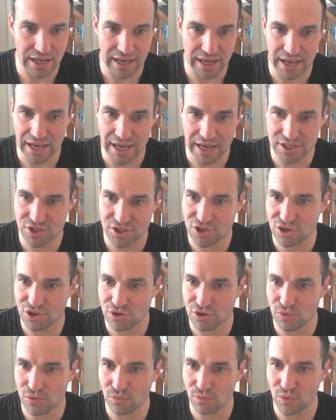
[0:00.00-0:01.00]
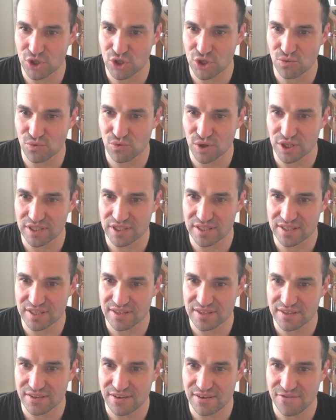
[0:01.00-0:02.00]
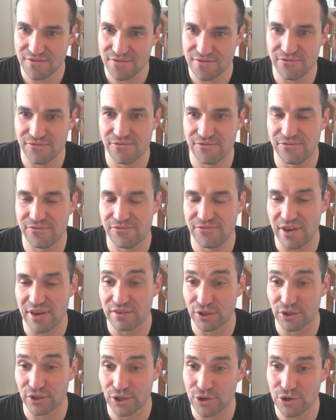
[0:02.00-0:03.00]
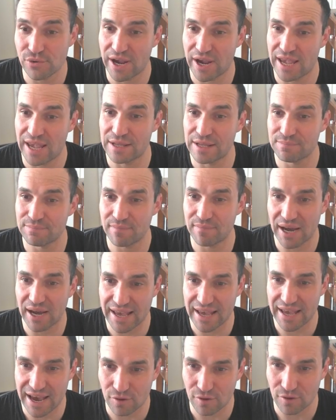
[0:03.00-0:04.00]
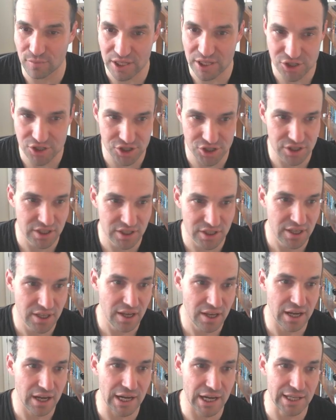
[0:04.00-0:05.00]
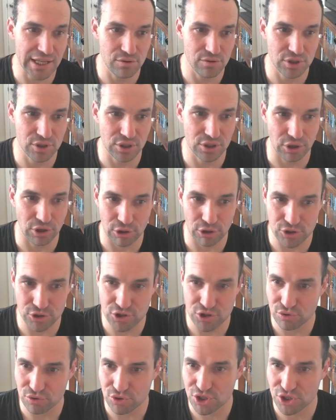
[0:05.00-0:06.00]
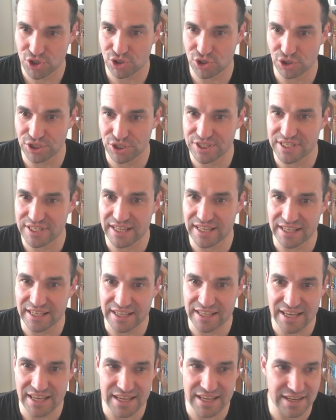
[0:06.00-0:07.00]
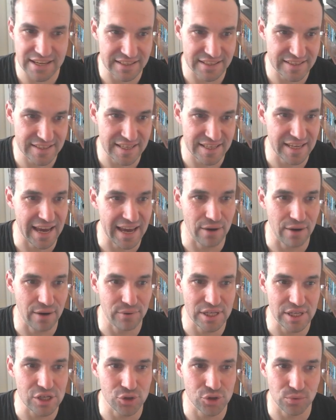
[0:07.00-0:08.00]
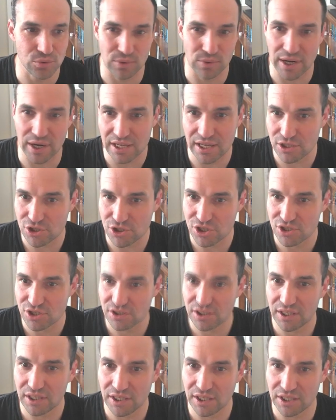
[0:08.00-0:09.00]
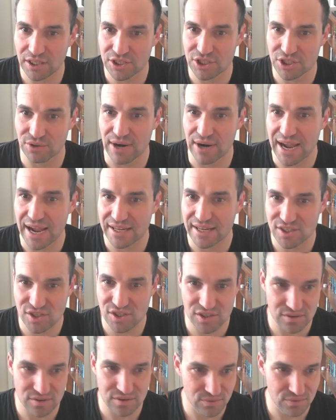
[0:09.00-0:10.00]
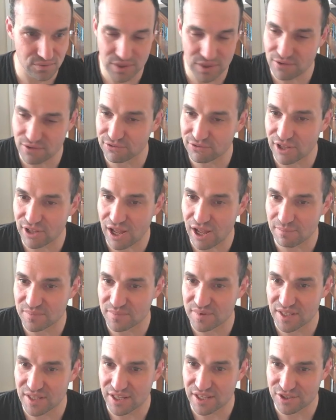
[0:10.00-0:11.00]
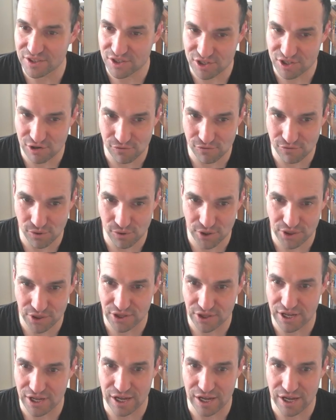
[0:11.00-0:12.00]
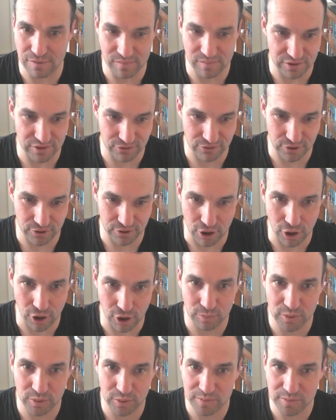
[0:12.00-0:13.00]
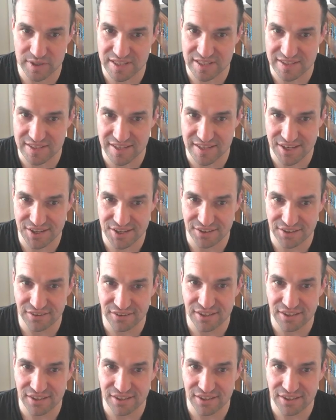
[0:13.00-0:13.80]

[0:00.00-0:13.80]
as to which ones favor who and by how much. You can also start digging in and seeing how each range interacts with the flop and so forth. But for our purposes here,